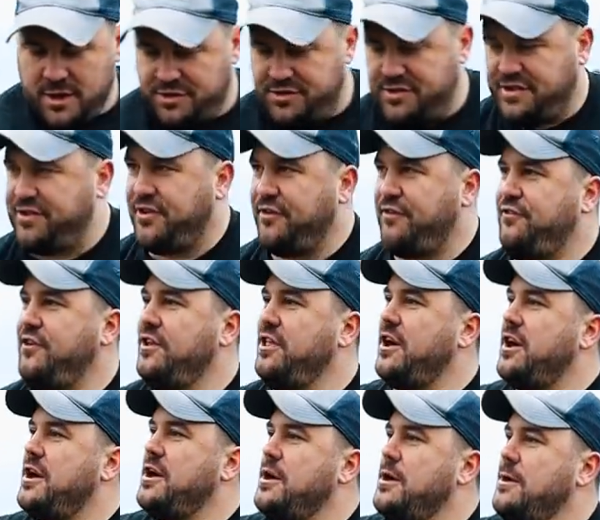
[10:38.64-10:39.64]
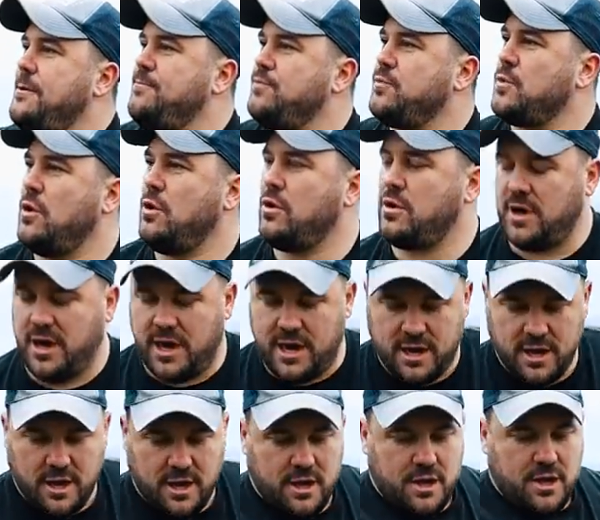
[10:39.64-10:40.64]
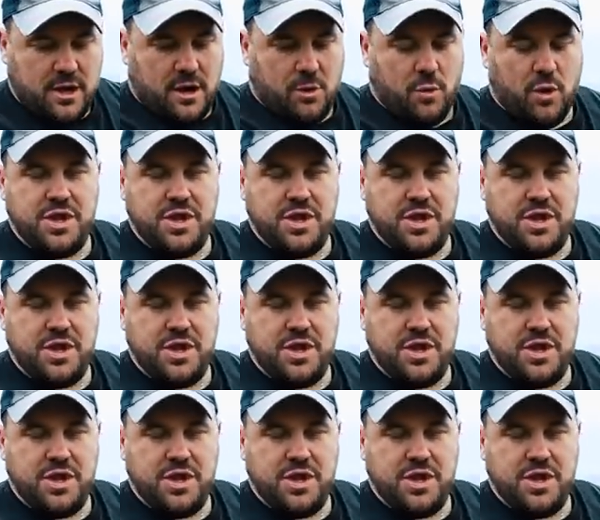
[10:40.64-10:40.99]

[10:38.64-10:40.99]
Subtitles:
just to feel it. Okay, and